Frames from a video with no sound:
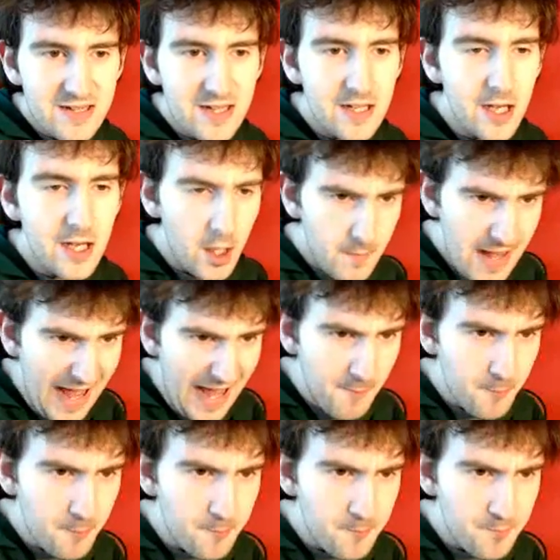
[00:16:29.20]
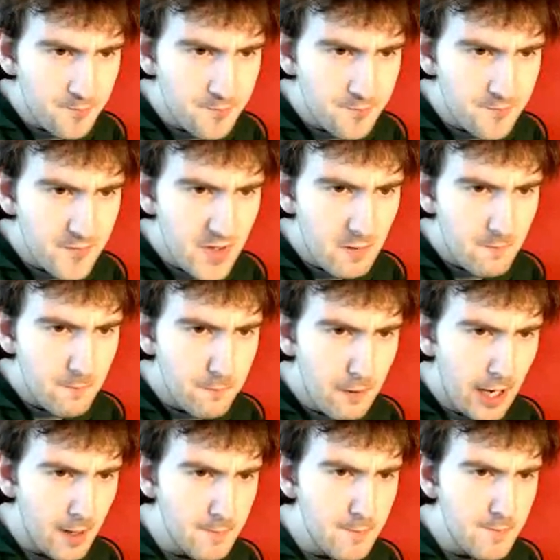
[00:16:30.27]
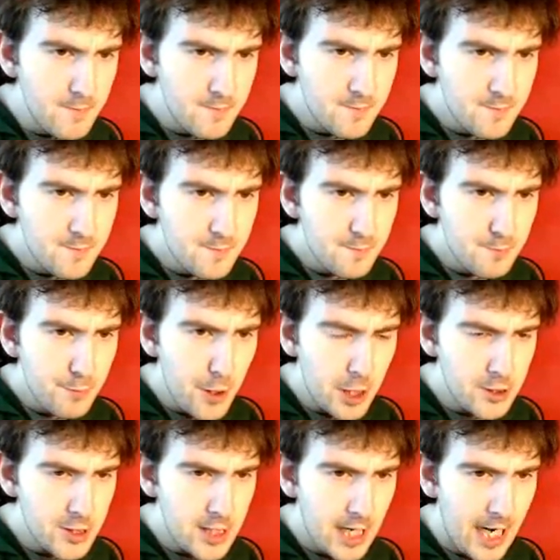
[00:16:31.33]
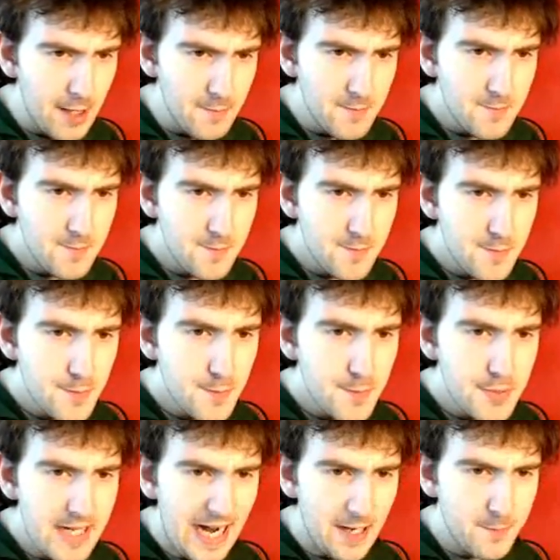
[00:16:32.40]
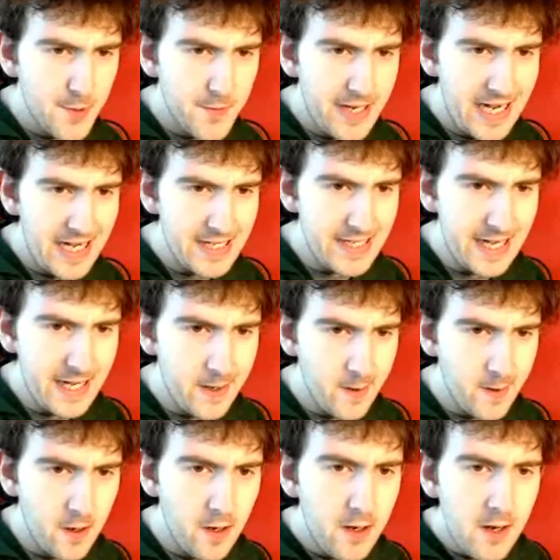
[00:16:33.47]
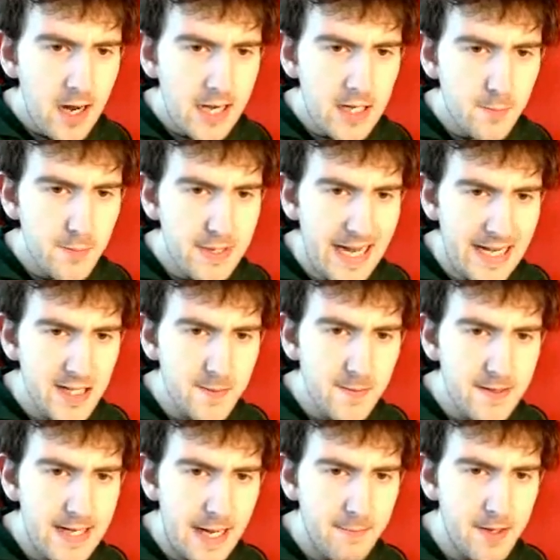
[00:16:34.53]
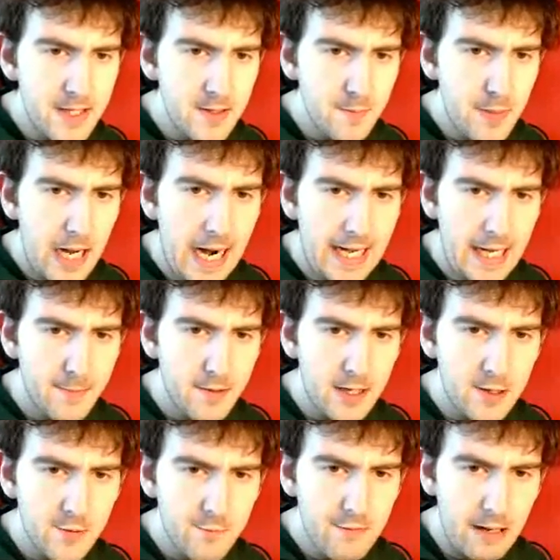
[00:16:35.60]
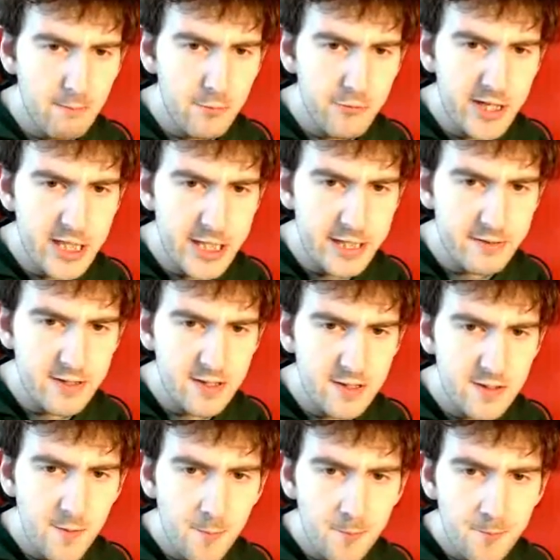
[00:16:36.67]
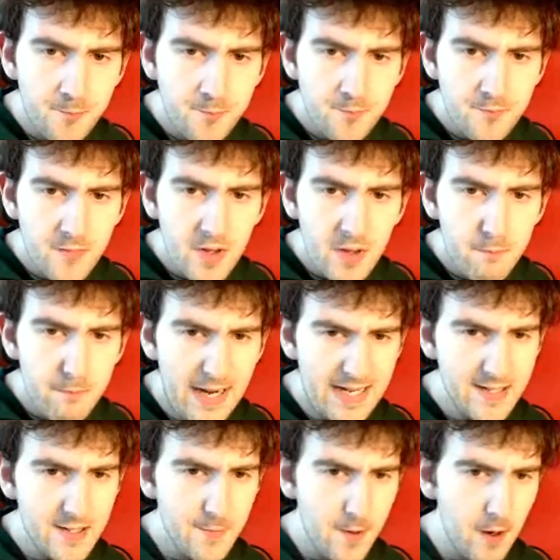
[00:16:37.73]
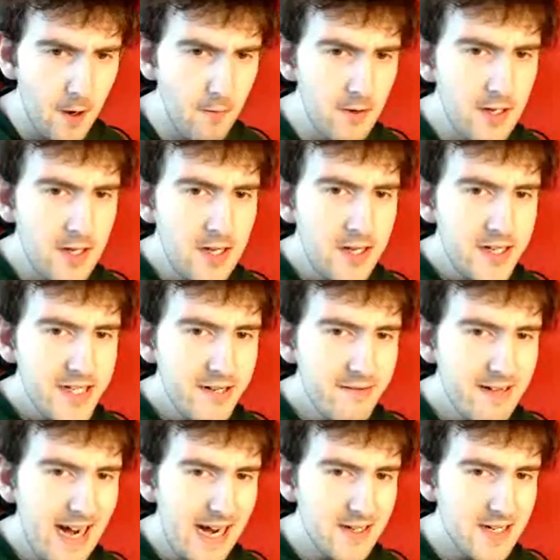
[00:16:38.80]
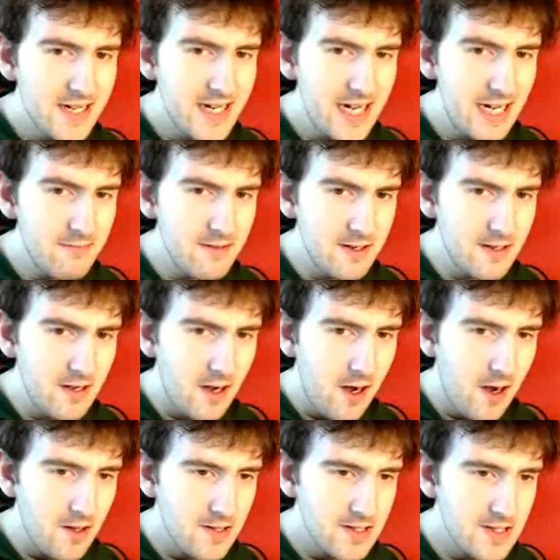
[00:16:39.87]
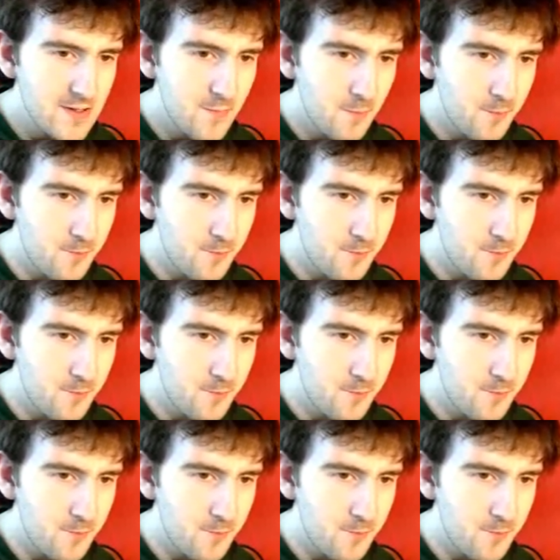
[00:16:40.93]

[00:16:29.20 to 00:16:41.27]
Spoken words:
The Comet. Rum, vodka, blackberry liqueur, the blend of lemon, pineapple and cranberry juice. Best of all, you get to keep the glass.